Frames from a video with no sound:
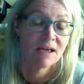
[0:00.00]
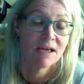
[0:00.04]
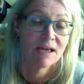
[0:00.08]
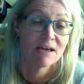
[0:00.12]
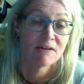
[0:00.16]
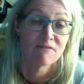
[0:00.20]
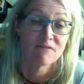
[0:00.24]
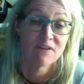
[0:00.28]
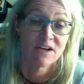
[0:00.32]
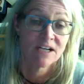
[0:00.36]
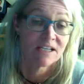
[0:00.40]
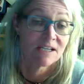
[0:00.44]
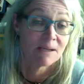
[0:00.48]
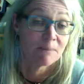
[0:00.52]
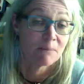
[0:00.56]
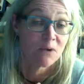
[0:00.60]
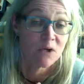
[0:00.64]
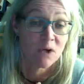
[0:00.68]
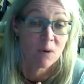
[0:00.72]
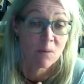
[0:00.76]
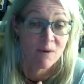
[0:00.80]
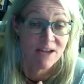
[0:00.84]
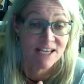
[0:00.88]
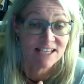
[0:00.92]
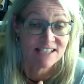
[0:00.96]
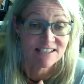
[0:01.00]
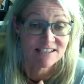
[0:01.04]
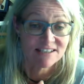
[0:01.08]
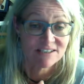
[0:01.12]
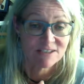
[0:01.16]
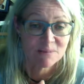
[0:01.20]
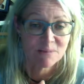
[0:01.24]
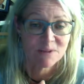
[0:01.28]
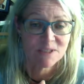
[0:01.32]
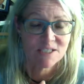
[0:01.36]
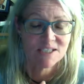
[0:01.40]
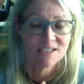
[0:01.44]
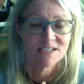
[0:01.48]
affect their motivation
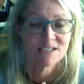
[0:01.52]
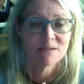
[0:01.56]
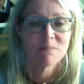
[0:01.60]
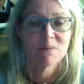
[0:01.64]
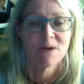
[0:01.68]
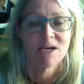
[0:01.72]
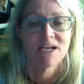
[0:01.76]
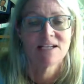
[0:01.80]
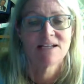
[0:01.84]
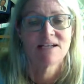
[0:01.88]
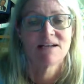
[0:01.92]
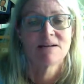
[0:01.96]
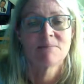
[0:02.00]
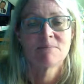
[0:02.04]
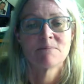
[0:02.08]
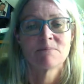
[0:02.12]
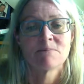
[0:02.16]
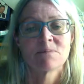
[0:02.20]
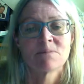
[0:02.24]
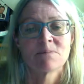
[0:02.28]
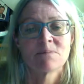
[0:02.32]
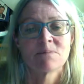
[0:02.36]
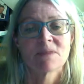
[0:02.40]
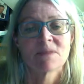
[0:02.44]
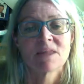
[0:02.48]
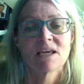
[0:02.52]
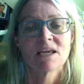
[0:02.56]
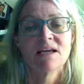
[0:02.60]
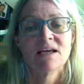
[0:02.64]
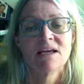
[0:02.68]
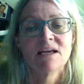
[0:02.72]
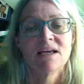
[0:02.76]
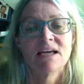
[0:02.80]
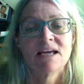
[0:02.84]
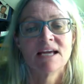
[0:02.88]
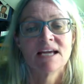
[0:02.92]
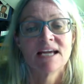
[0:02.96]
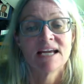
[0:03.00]
to participate.
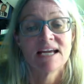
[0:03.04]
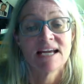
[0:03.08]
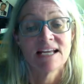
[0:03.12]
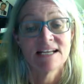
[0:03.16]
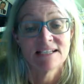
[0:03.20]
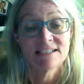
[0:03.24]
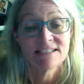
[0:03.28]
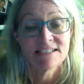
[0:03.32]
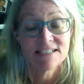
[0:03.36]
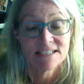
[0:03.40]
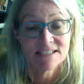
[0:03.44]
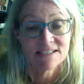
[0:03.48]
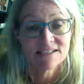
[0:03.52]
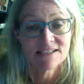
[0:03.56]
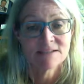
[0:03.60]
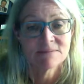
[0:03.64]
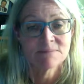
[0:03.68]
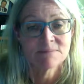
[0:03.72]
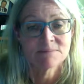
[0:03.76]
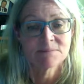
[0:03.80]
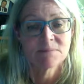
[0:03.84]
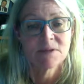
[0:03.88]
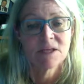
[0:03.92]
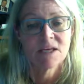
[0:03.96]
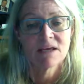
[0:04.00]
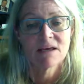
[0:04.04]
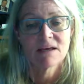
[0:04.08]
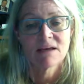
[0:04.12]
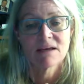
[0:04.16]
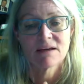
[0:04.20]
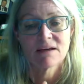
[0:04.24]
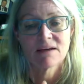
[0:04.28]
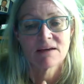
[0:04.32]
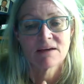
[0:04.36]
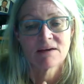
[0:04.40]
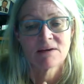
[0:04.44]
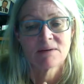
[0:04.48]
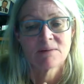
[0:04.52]
In addition,
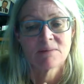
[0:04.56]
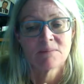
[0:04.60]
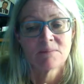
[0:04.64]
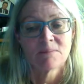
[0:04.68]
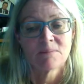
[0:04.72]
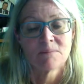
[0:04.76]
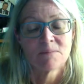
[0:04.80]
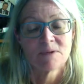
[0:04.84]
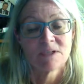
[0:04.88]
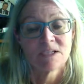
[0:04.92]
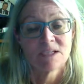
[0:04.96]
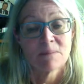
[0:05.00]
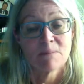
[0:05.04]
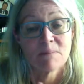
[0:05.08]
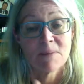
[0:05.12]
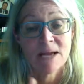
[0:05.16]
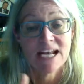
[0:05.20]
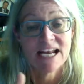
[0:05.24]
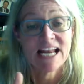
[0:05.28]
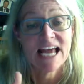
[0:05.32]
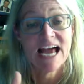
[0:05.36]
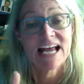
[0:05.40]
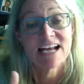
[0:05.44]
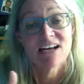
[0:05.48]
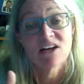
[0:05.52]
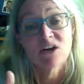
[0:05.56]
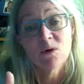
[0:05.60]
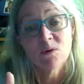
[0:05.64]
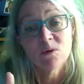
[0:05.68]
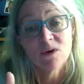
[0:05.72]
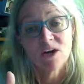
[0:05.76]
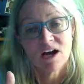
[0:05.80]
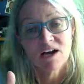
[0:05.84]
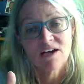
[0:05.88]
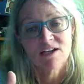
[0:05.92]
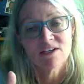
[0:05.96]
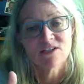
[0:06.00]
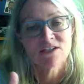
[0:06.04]
the men had no
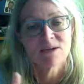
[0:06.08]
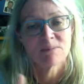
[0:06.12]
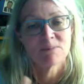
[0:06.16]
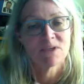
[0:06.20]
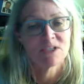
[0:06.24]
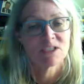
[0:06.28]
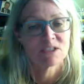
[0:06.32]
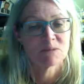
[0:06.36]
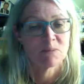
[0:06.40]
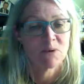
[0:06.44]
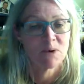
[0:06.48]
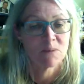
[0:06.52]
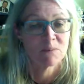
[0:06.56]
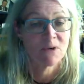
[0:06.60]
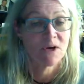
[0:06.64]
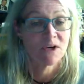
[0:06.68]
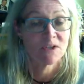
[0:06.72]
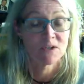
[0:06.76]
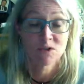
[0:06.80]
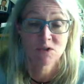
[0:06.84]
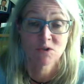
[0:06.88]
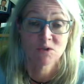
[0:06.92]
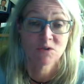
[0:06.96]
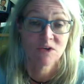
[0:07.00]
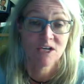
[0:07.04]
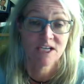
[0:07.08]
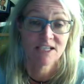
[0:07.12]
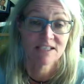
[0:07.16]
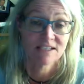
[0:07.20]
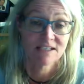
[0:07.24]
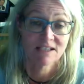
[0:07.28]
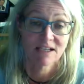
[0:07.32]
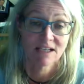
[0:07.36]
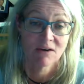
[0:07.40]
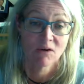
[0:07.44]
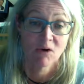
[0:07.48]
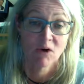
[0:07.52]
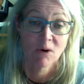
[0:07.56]
knowledge of their sperm
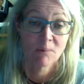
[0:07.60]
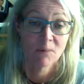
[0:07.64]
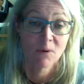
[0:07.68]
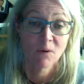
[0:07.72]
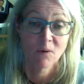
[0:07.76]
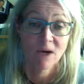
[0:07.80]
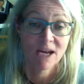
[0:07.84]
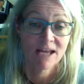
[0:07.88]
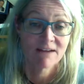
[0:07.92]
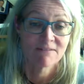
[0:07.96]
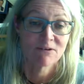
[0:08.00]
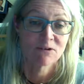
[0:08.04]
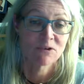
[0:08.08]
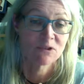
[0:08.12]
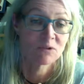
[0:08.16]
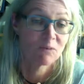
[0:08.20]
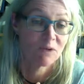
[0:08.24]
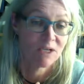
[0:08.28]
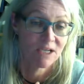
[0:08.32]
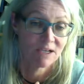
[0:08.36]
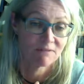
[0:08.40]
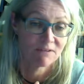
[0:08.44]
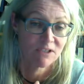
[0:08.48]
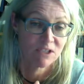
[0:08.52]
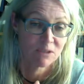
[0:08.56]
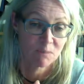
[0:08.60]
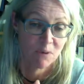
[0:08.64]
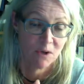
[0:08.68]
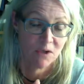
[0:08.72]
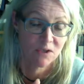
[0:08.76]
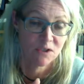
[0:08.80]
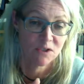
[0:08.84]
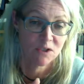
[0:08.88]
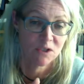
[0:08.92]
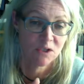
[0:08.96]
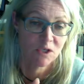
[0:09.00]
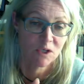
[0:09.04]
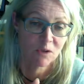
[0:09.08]
concentration and hormone levels when they
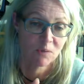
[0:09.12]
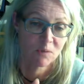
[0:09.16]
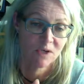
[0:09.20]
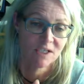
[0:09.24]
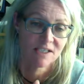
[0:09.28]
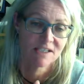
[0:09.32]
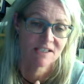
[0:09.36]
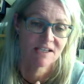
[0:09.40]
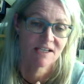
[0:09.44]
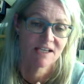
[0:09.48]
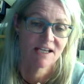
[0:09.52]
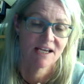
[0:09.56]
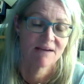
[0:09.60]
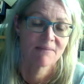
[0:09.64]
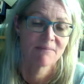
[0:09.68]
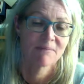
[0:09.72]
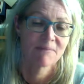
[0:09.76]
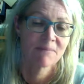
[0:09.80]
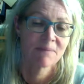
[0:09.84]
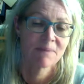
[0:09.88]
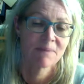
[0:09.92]
responded to the questionnaire.